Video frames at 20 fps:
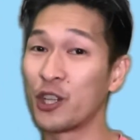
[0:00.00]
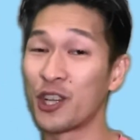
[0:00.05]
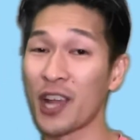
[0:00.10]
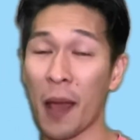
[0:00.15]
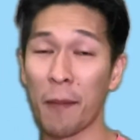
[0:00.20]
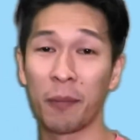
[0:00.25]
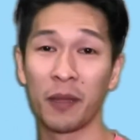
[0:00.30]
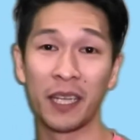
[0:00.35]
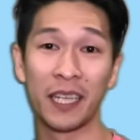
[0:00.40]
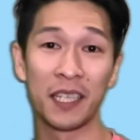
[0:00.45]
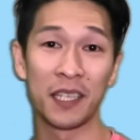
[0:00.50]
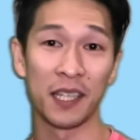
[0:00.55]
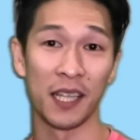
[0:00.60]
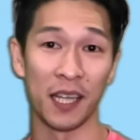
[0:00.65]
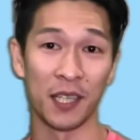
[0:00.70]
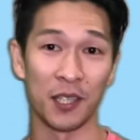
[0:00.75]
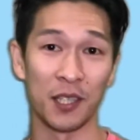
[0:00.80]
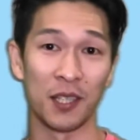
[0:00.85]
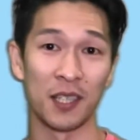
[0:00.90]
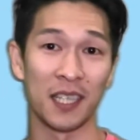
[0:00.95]
Japanese
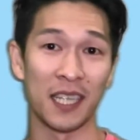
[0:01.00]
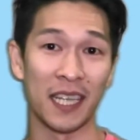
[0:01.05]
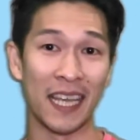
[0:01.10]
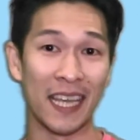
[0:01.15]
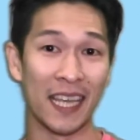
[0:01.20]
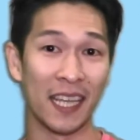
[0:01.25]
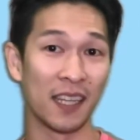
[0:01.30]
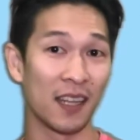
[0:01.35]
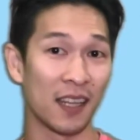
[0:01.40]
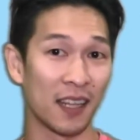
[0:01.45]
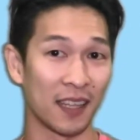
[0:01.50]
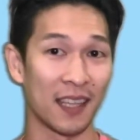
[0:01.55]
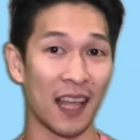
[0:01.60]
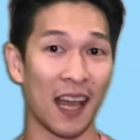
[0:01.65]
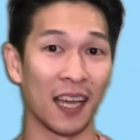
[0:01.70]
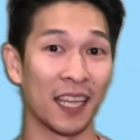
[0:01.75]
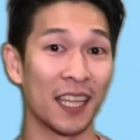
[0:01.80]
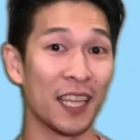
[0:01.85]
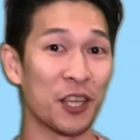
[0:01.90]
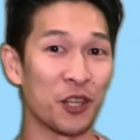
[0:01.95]
lessons in
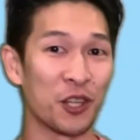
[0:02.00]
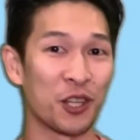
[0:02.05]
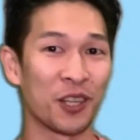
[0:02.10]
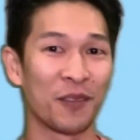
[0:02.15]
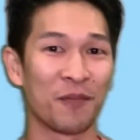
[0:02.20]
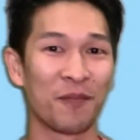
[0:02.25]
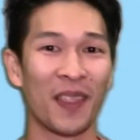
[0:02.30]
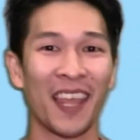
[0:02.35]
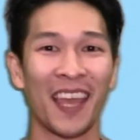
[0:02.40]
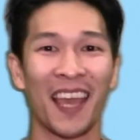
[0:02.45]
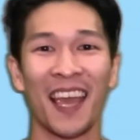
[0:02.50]
Taglish.